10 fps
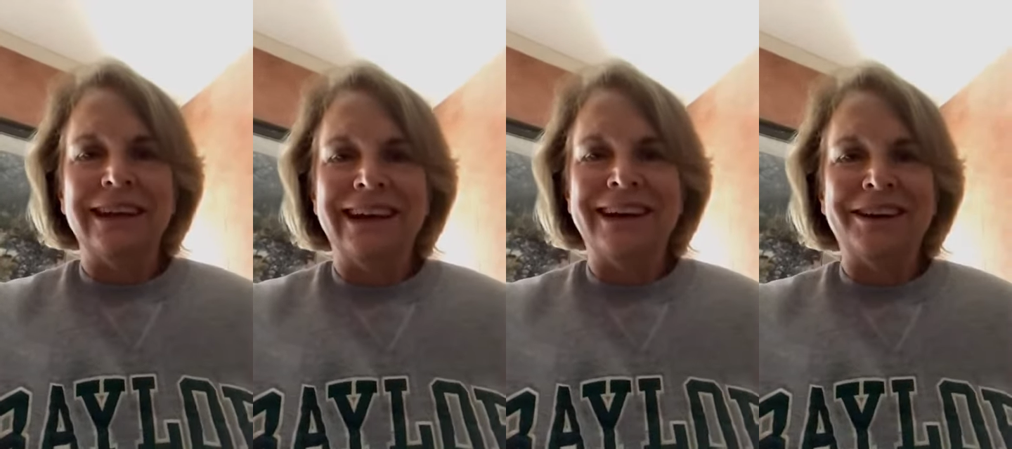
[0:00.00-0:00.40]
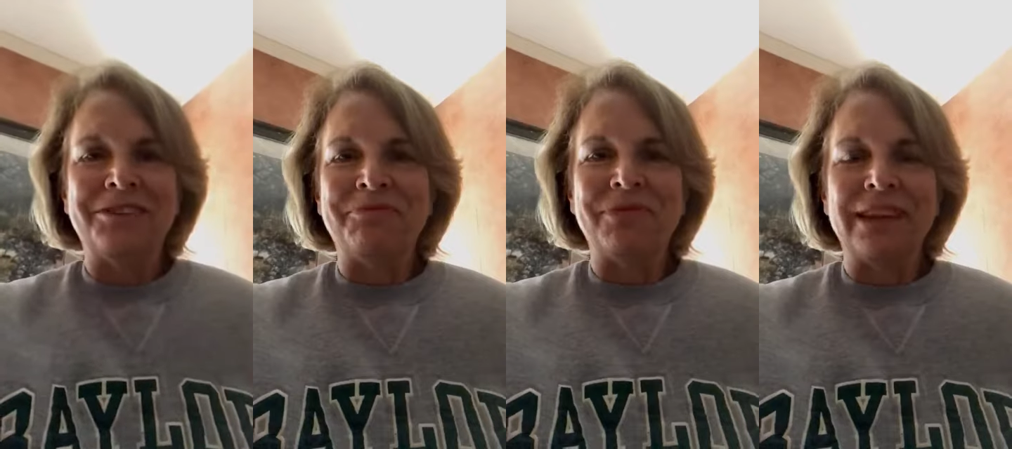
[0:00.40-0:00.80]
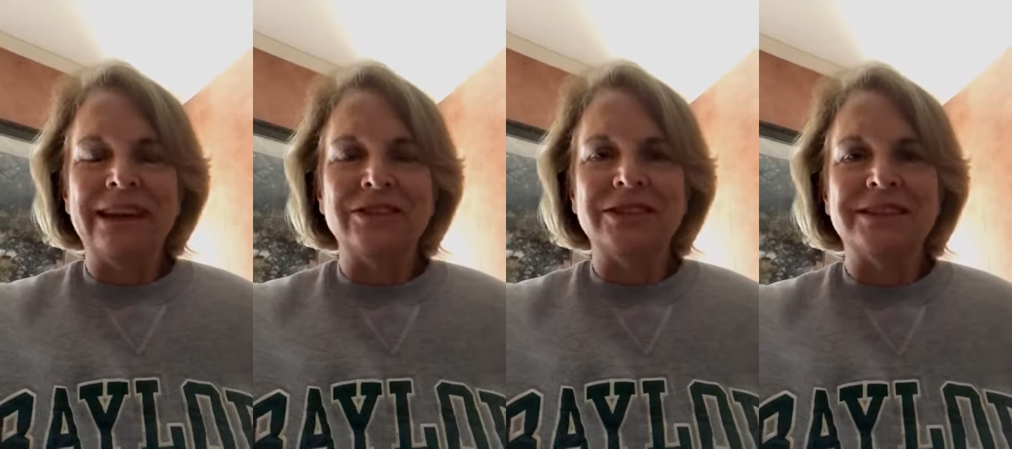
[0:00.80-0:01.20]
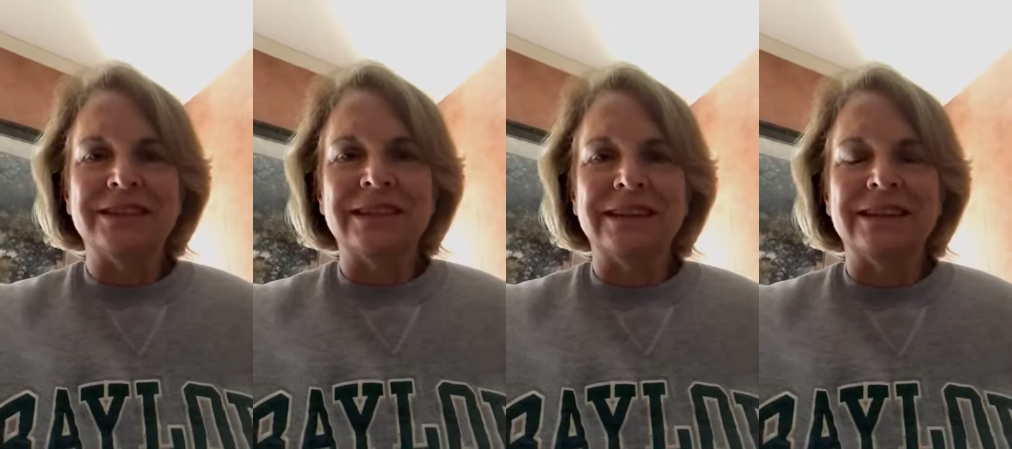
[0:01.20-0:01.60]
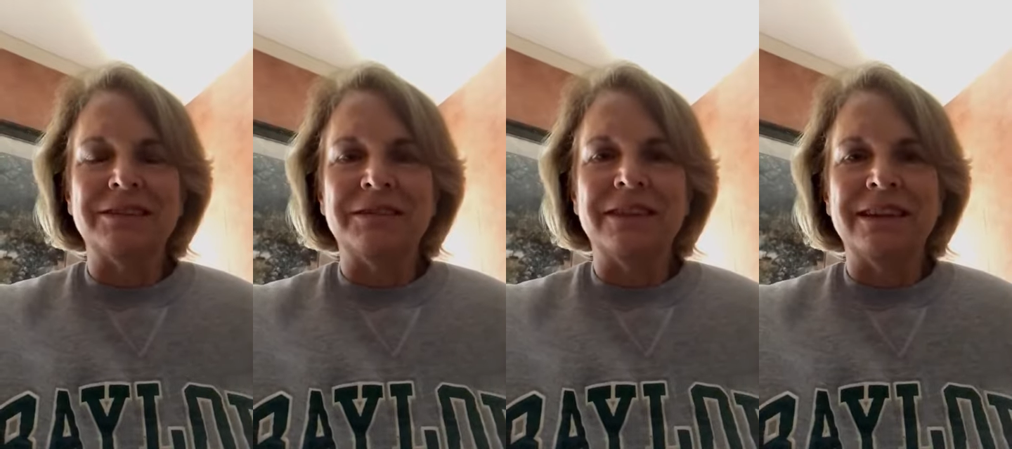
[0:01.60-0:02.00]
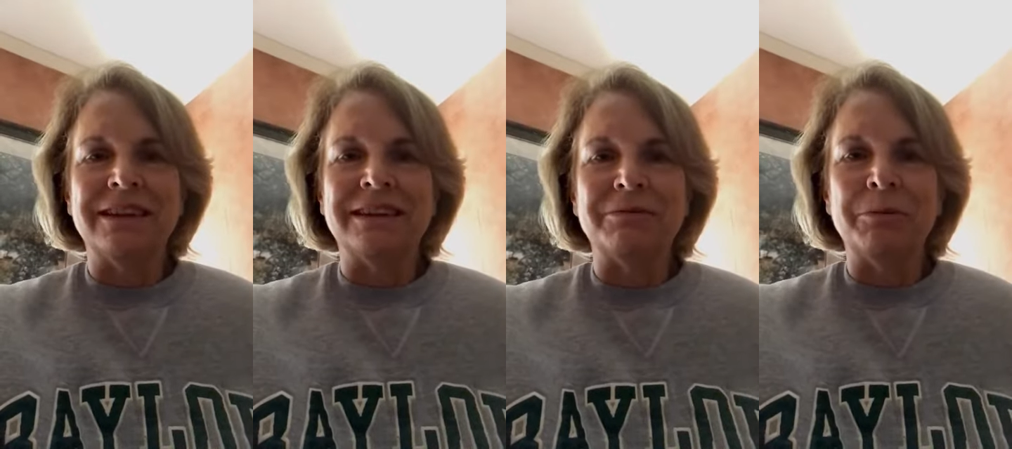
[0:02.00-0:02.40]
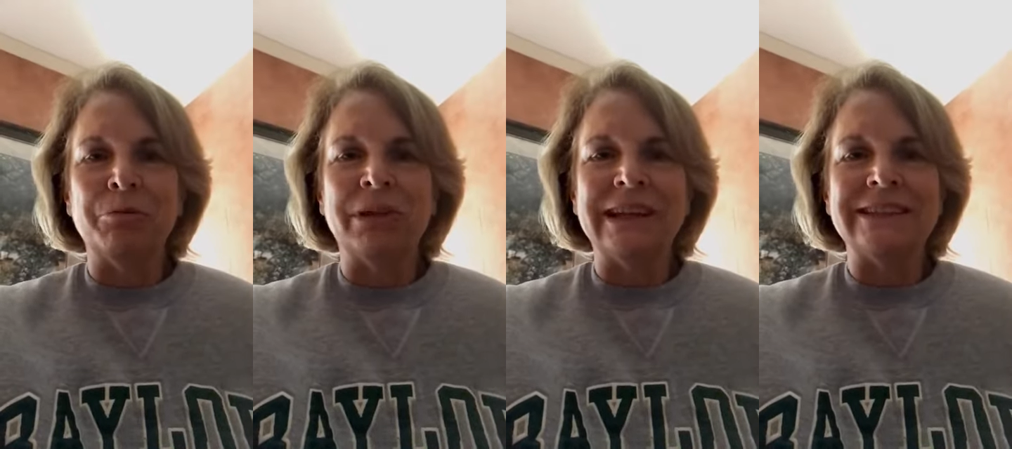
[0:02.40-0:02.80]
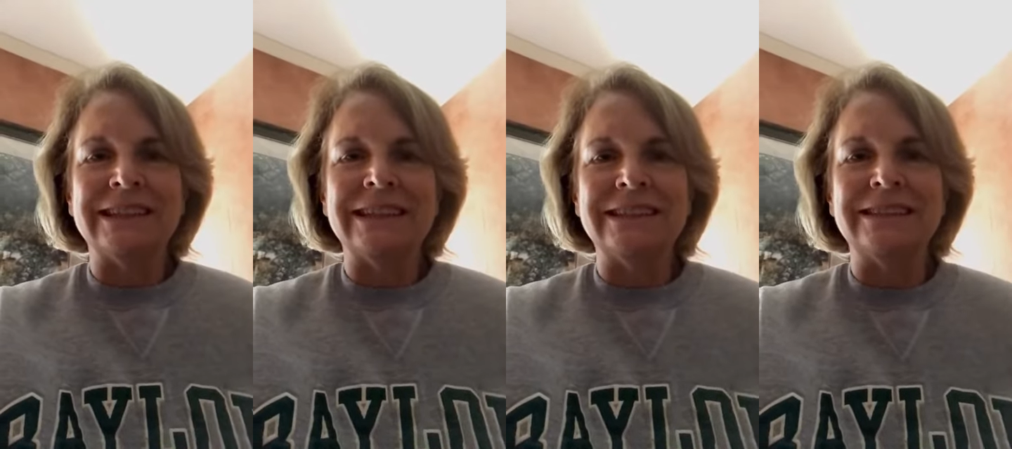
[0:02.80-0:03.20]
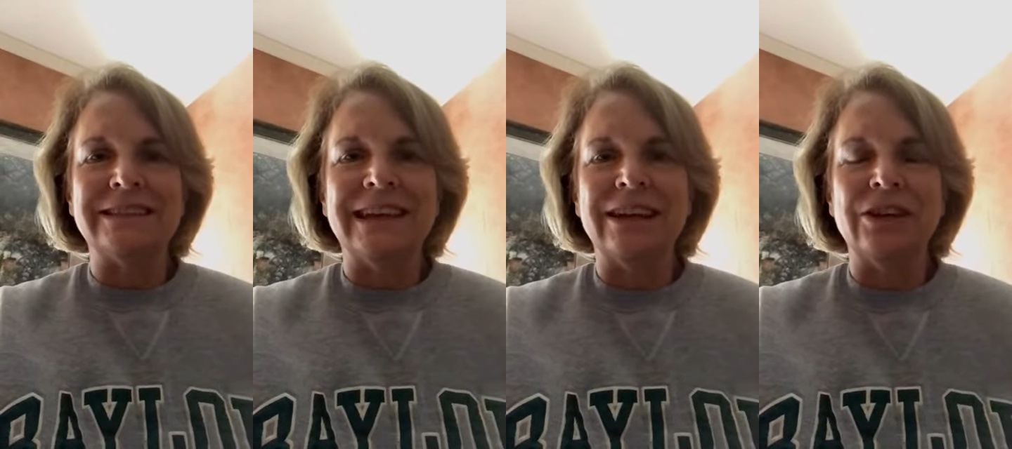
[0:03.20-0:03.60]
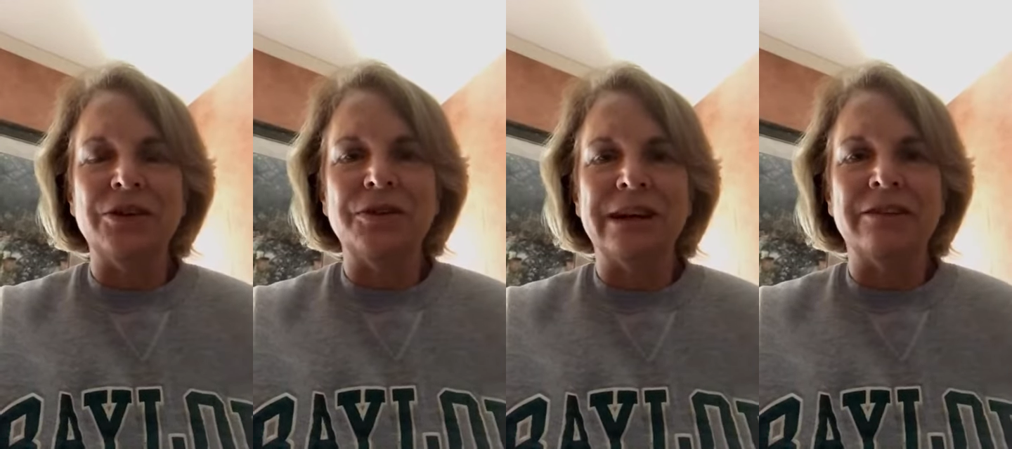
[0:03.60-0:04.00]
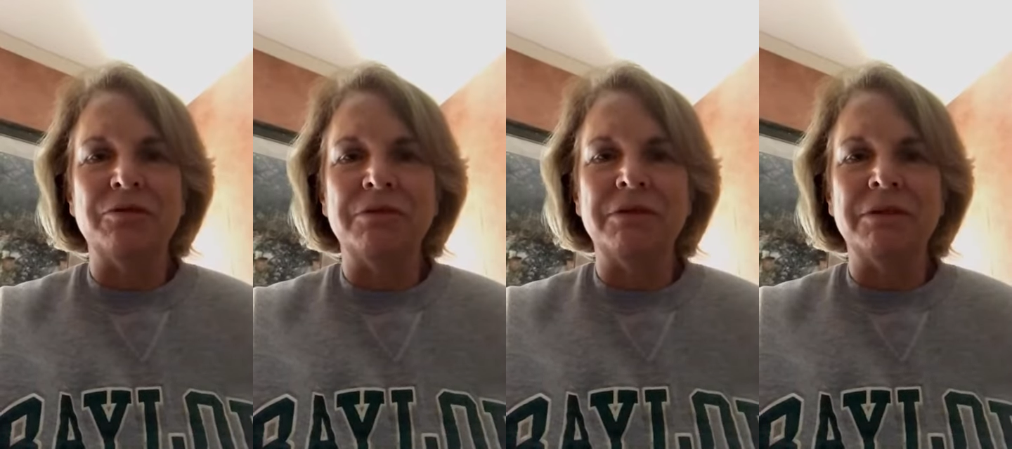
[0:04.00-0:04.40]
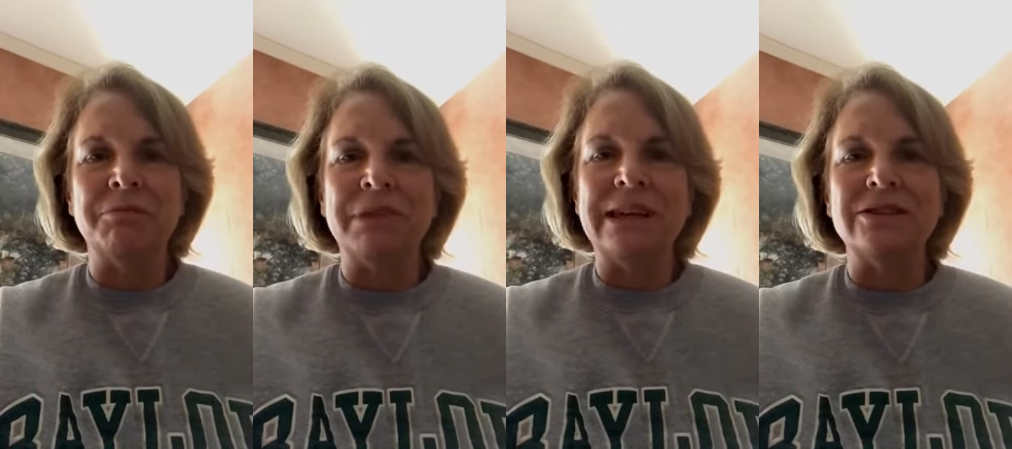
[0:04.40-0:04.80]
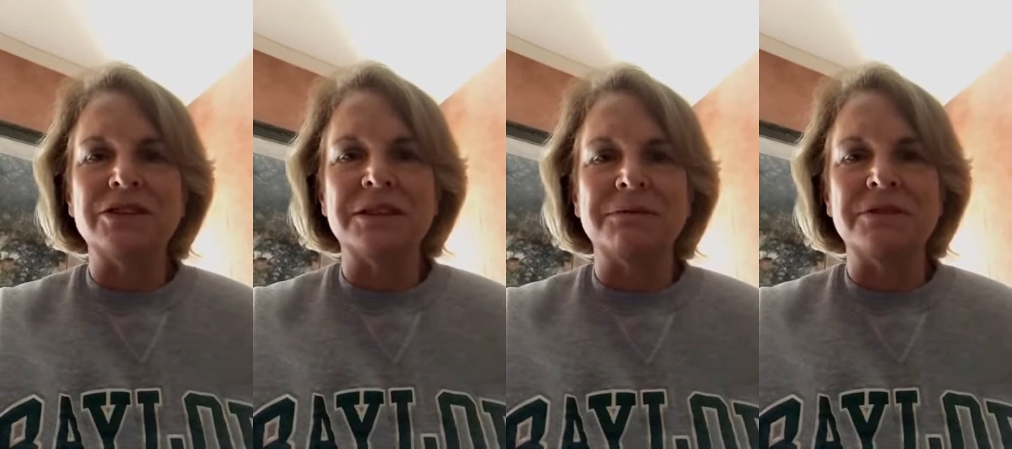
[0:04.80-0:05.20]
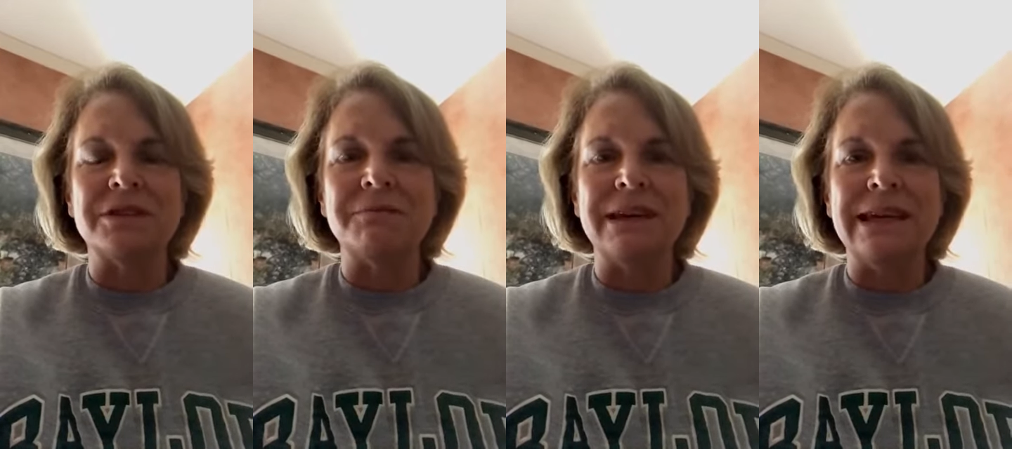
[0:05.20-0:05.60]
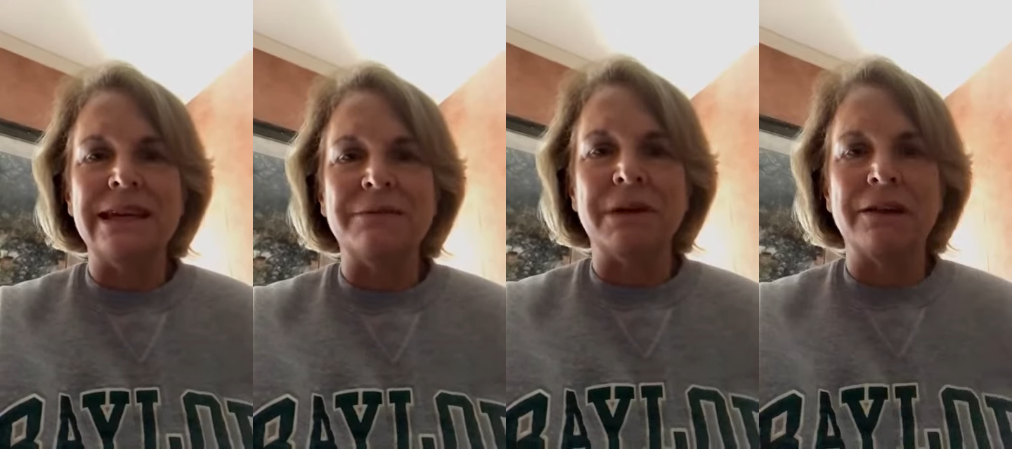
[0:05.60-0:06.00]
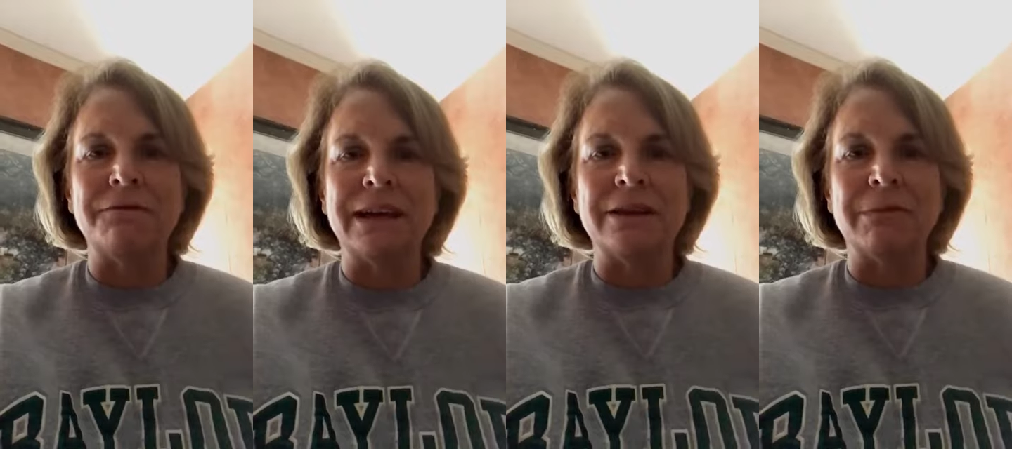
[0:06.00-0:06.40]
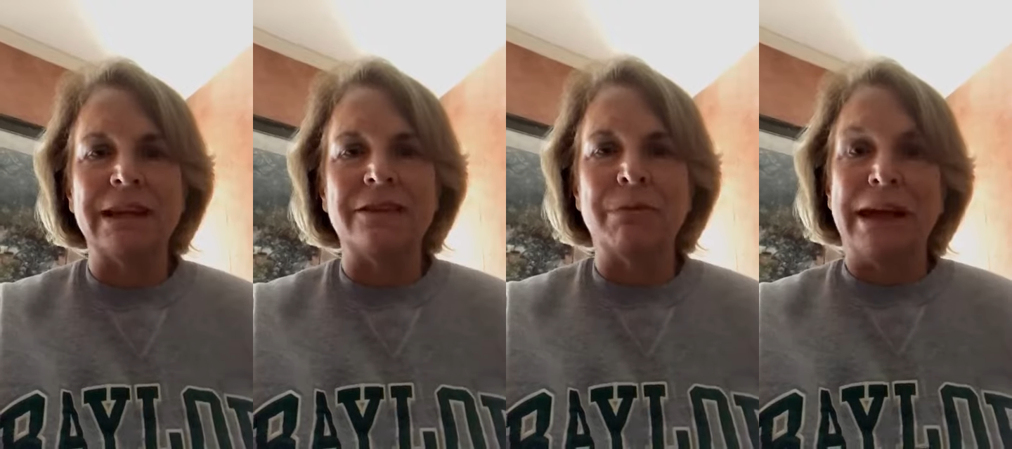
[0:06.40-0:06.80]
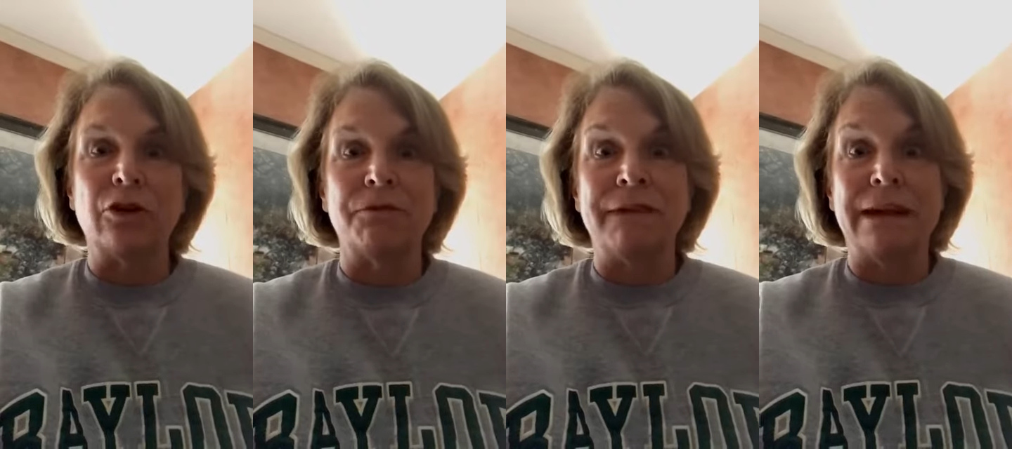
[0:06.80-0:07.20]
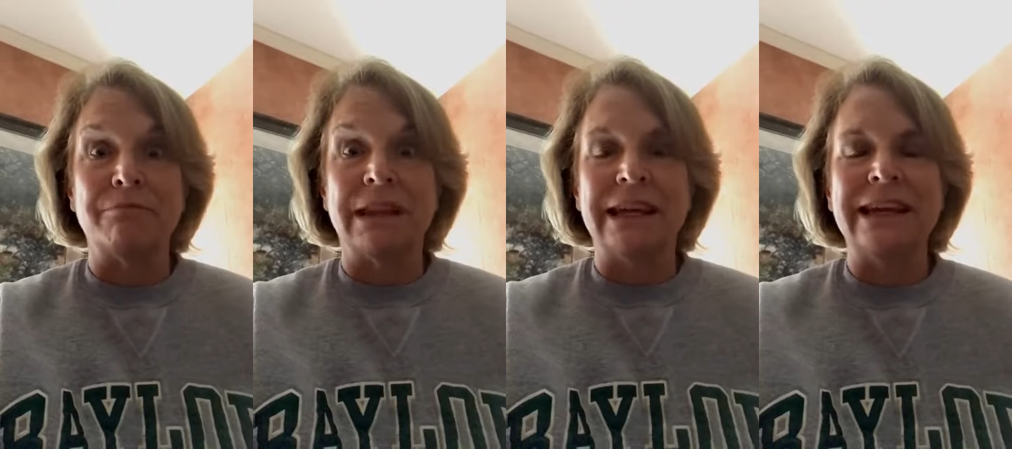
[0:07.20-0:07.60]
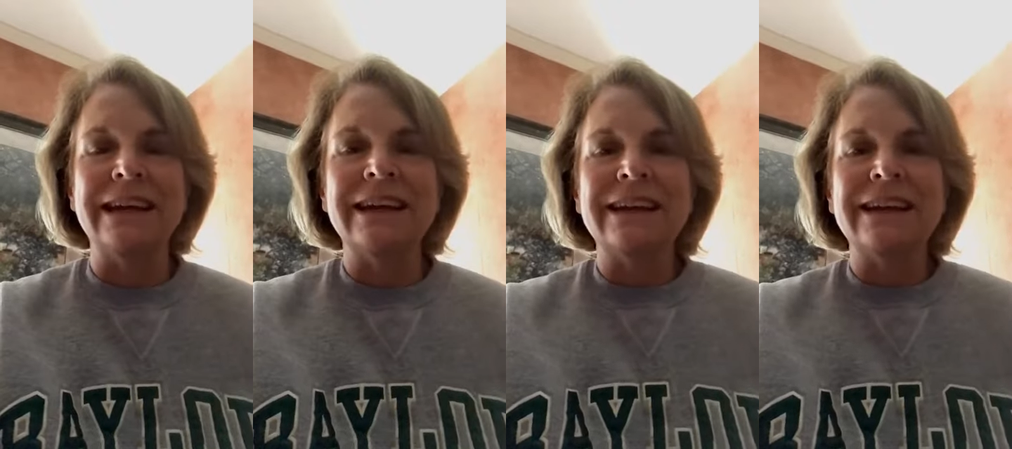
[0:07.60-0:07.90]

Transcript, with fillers: Um, and just the the blessings that you have been to to me and my family, the Baker family,